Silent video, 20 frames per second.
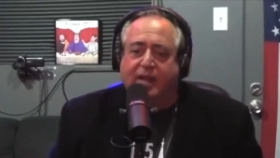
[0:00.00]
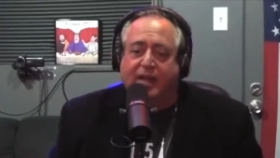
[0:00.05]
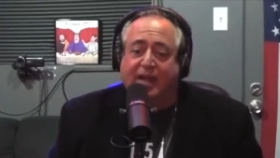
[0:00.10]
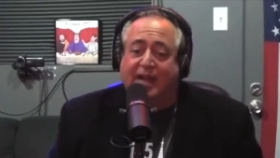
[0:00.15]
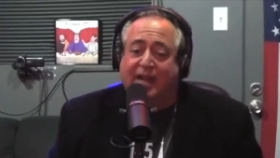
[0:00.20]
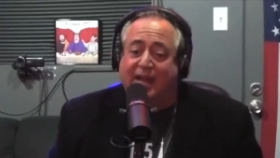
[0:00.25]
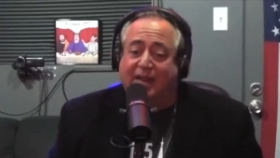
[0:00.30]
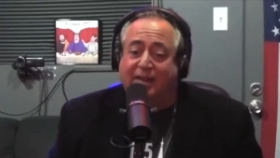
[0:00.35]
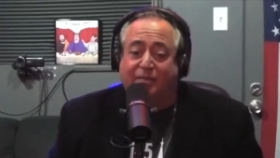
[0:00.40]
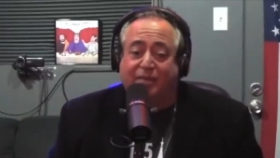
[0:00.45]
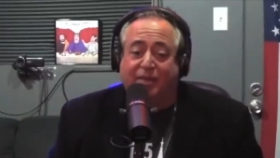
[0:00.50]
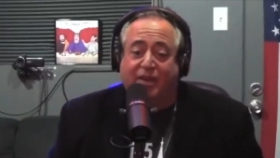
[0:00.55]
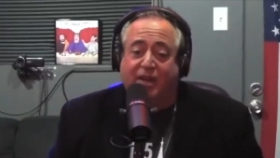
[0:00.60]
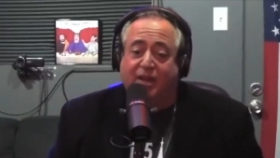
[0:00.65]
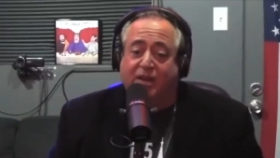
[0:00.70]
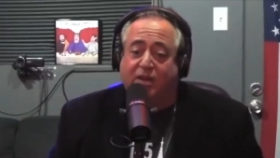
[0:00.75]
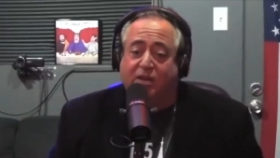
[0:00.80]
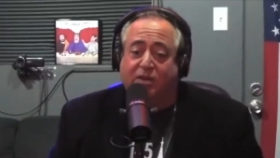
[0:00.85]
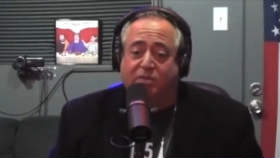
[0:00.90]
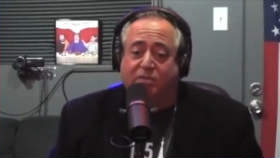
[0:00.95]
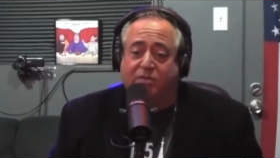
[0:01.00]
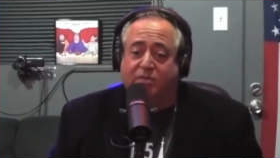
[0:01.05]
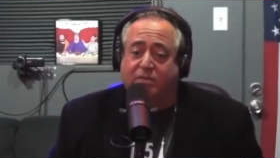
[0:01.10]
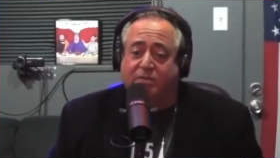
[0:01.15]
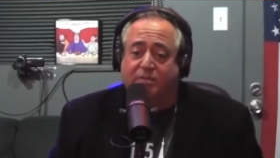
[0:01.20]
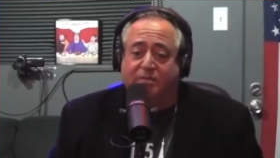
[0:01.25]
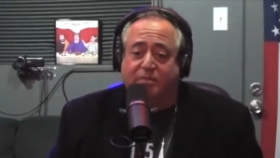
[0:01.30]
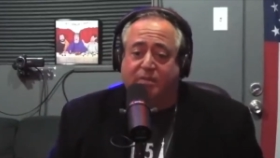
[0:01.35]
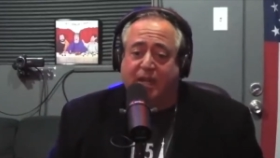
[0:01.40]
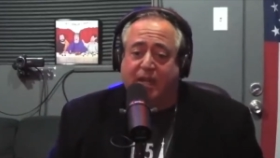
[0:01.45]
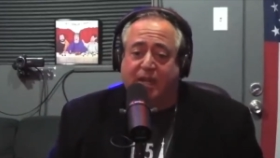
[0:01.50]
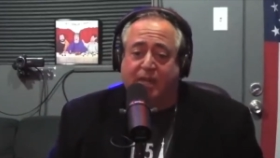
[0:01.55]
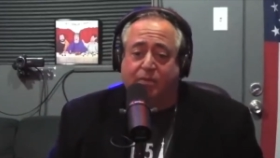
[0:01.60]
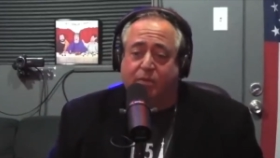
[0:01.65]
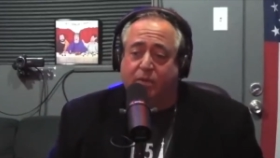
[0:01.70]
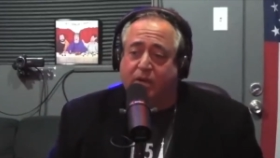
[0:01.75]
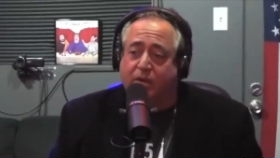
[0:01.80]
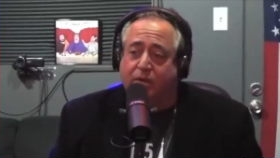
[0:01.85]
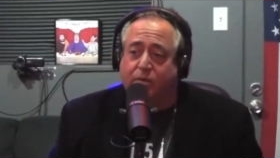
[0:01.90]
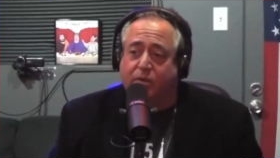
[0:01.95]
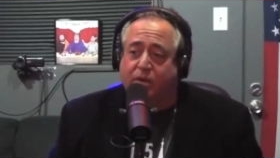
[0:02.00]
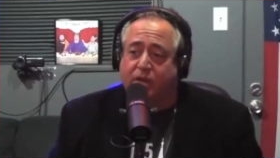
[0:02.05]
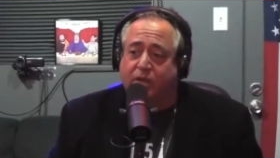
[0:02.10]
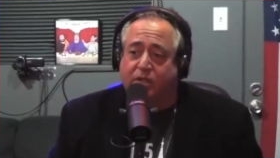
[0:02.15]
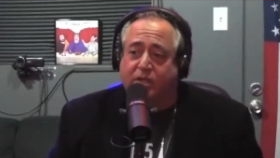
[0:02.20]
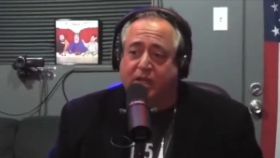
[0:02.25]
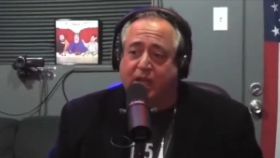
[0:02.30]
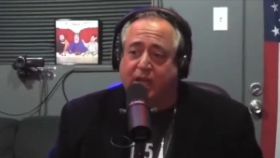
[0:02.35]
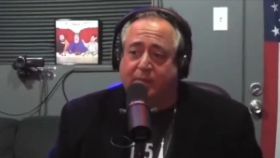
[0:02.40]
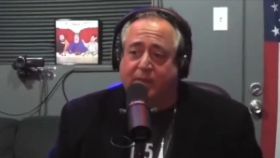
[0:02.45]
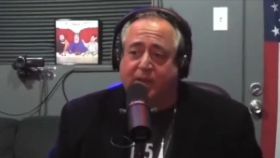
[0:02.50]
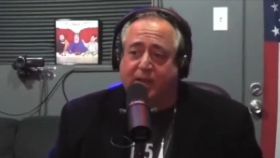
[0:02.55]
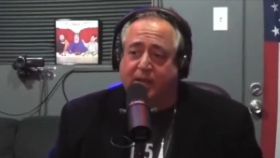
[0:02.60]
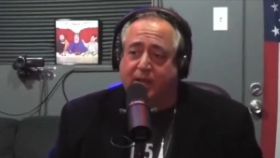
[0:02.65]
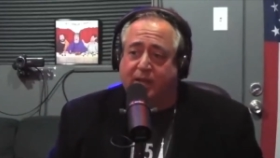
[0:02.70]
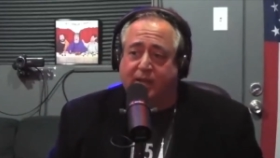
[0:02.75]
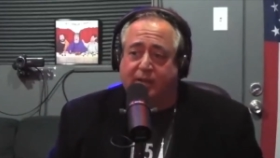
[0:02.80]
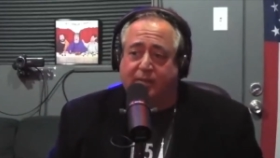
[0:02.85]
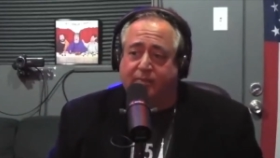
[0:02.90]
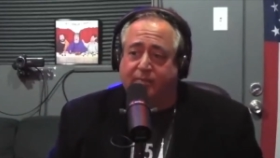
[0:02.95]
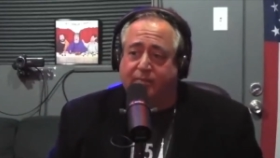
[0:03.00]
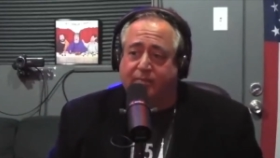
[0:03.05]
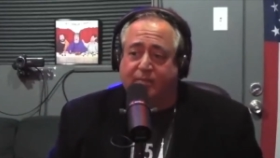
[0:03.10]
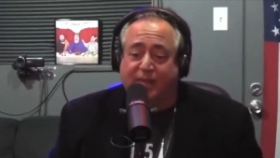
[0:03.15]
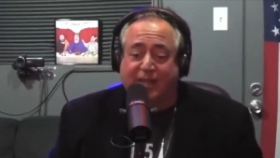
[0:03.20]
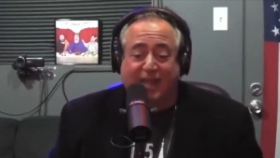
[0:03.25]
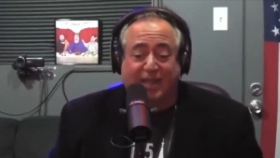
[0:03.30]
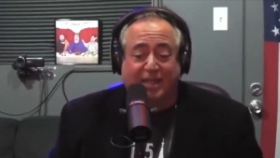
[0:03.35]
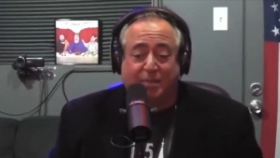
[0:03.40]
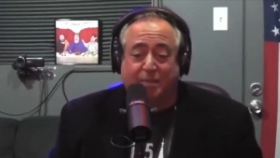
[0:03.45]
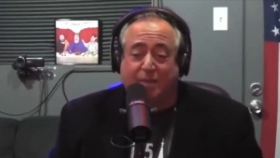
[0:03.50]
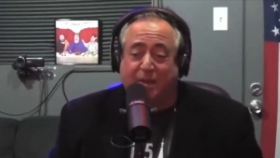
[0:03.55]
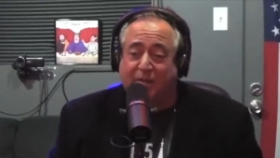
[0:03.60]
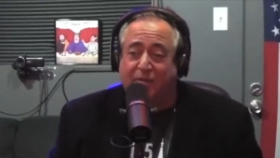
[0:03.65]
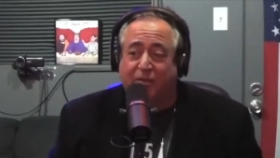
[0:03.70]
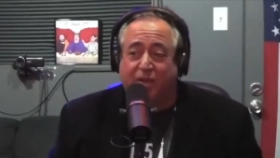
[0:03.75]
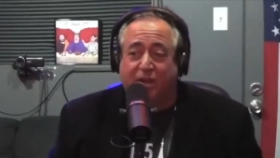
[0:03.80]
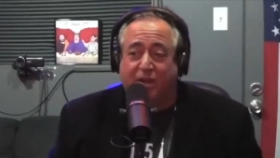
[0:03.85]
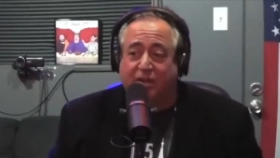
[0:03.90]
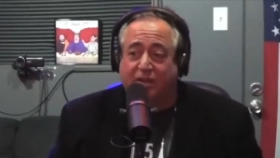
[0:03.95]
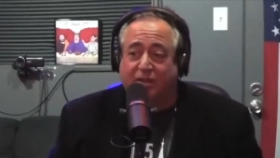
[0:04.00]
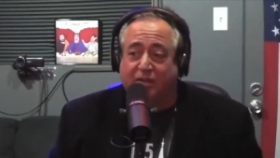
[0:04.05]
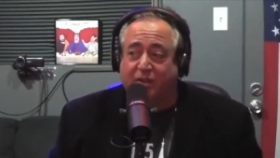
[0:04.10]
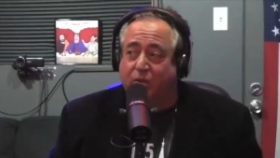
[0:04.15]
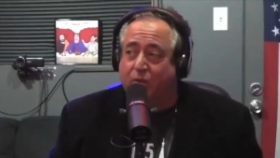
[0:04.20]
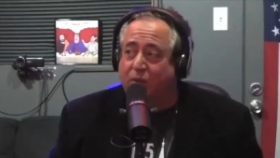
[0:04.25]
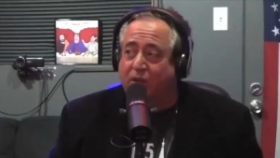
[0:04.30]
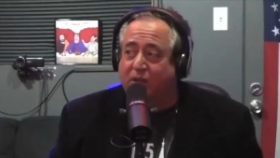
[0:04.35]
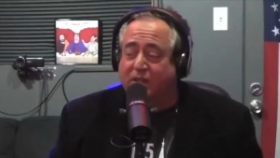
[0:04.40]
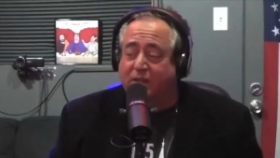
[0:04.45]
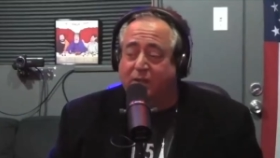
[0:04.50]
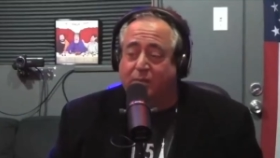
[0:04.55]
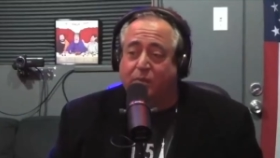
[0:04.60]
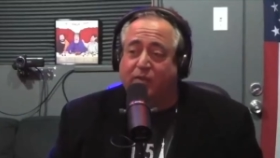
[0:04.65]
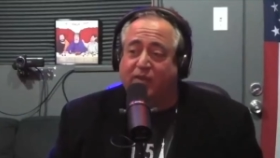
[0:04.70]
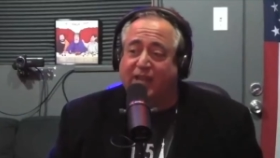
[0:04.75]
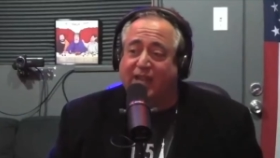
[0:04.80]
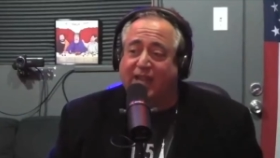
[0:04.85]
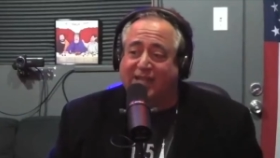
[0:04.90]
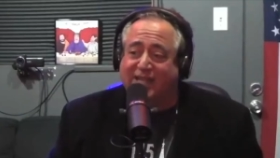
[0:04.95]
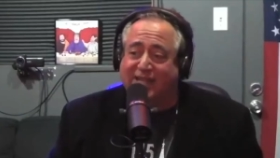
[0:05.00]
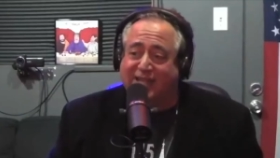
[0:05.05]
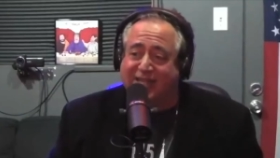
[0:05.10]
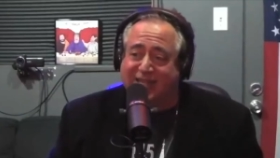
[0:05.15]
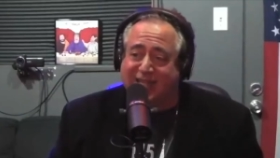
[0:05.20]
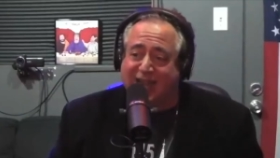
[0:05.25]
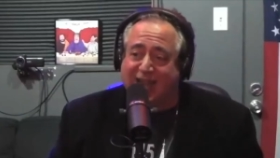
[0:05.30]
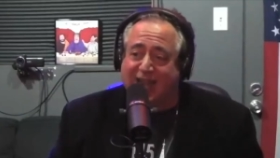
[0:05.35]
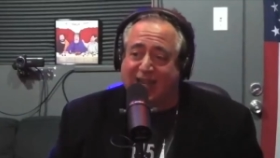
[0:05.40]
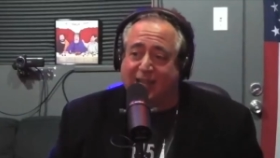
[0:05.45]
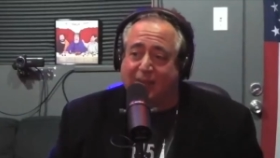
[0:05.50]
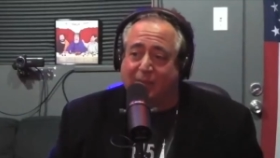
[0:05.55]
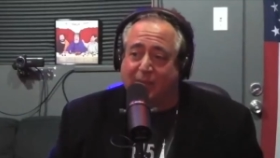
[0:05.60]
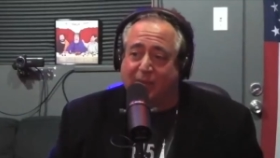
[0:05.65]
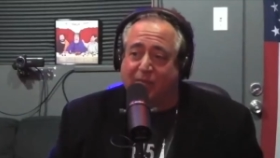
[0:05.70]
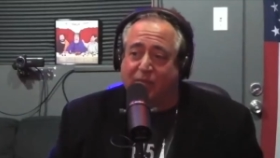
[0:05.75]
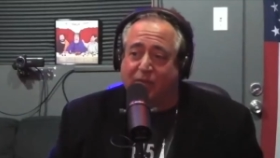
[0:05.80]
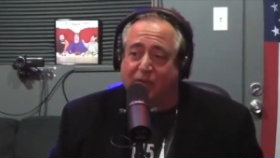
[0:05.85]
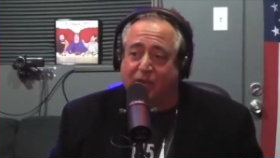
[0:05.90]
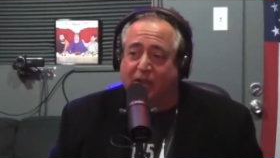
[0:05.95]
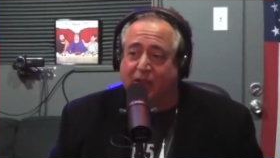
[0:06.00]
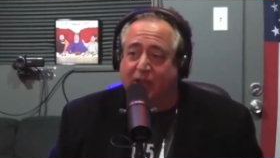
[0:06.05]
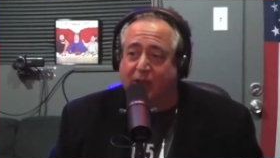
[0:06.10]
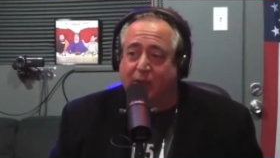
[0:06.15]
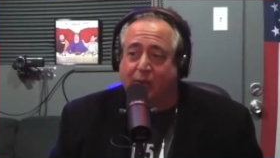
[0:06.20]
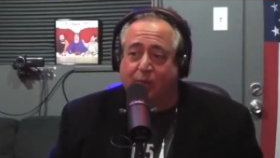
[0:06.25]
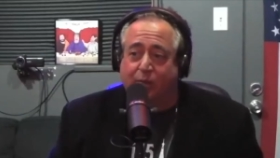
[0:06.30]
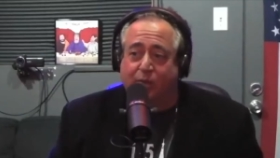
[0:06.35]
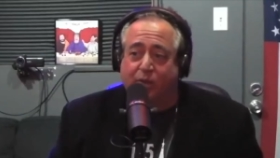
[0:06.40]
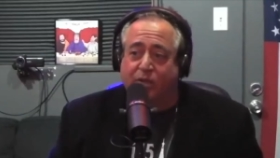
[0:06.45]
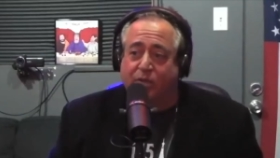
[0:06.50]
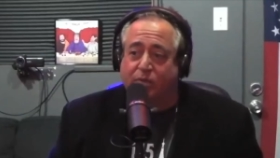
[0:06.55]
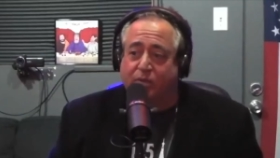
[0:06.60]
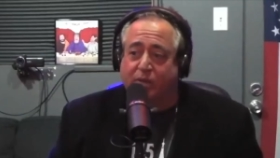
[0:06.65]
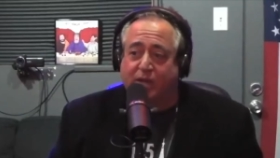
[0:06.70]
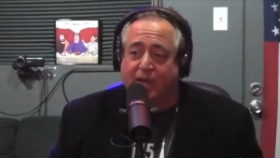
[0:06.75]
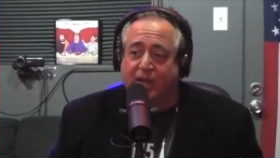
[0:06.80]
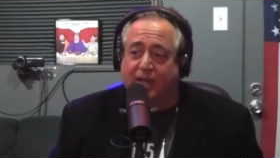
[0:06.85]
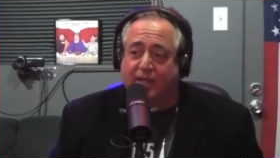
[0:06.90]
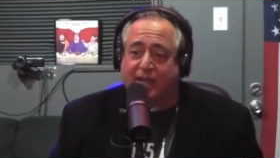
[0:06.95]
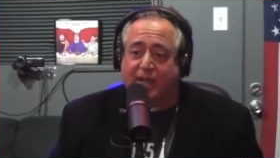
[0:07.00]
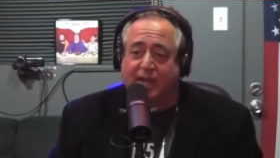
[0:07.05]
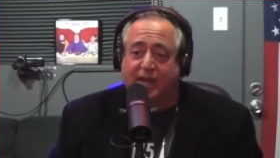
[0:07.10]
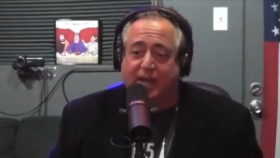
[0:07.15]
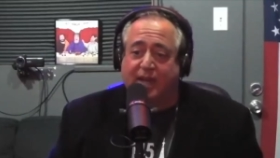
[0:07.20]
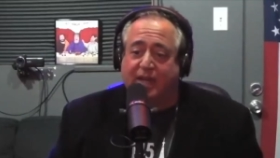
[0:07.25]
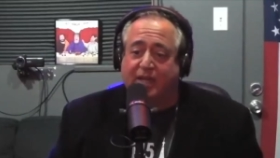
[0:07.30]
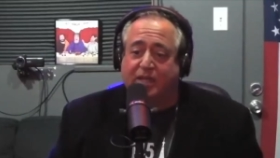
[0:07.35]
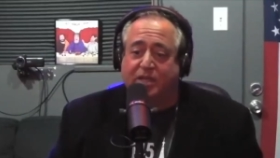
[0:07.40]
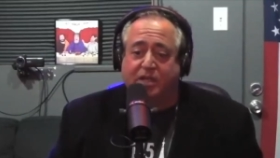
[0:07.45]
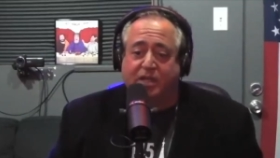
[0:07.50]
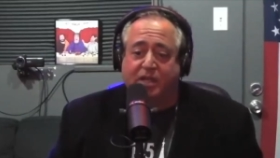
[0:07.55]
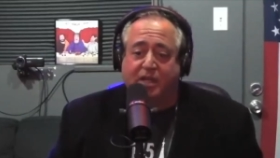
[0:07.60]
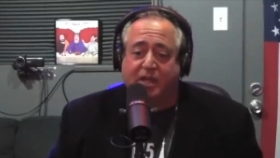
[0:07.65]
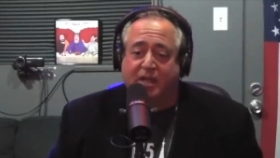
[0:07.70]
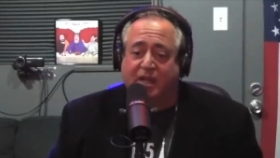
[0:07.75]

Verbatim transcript: And Viggo, man, what a, what a job he did. That's my father. You watch that movie, that's exactly my father, how he was when, at that age.